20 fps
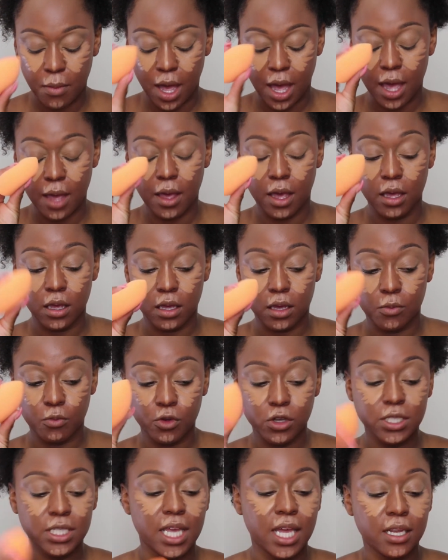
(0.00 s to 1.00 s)
my
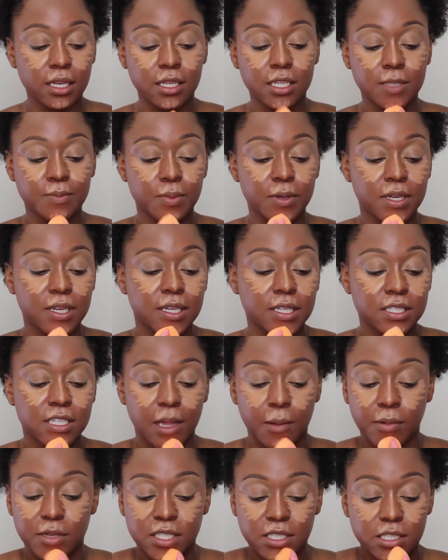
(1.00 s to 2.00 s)
Real Technique sponge, and
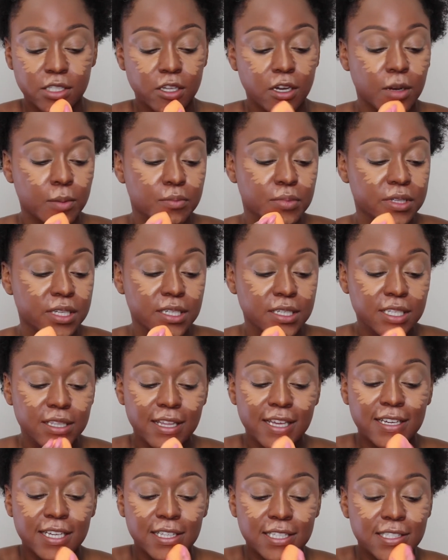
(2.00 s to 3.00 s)
I'm gonna just start blending
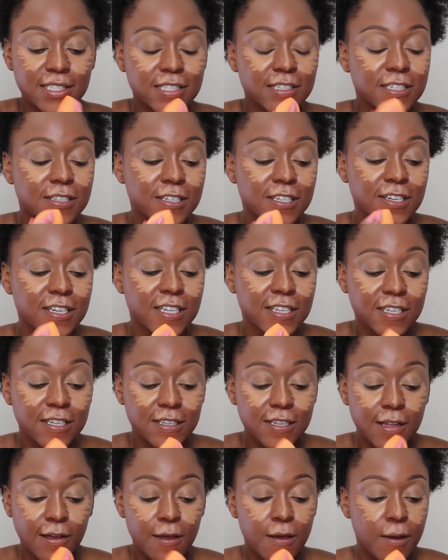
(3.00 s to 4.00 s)
that concealer
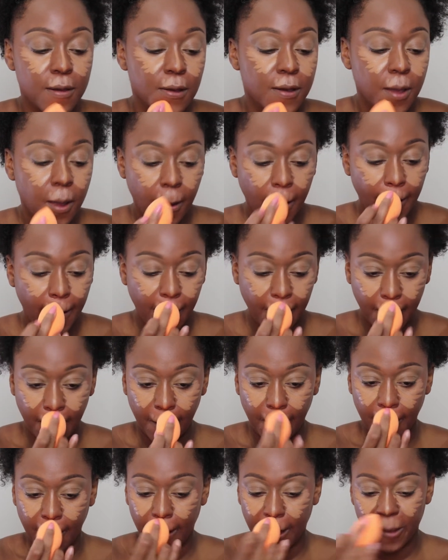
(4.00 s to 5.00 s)
in
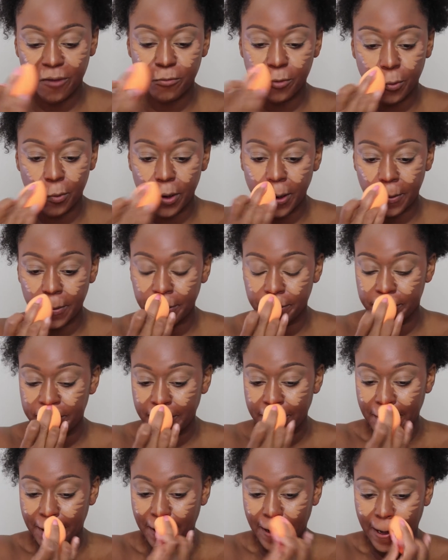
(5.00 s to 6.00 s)
everywhere we
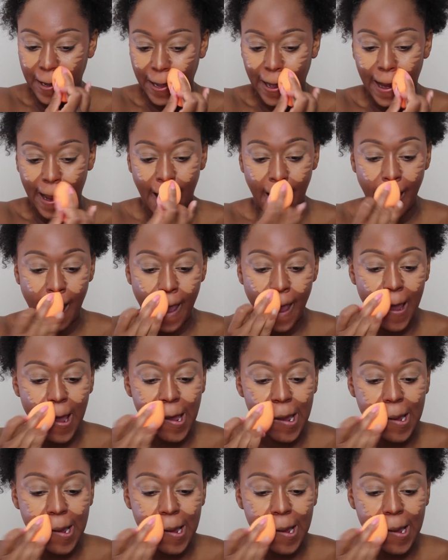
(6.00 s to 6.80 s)
placed it down.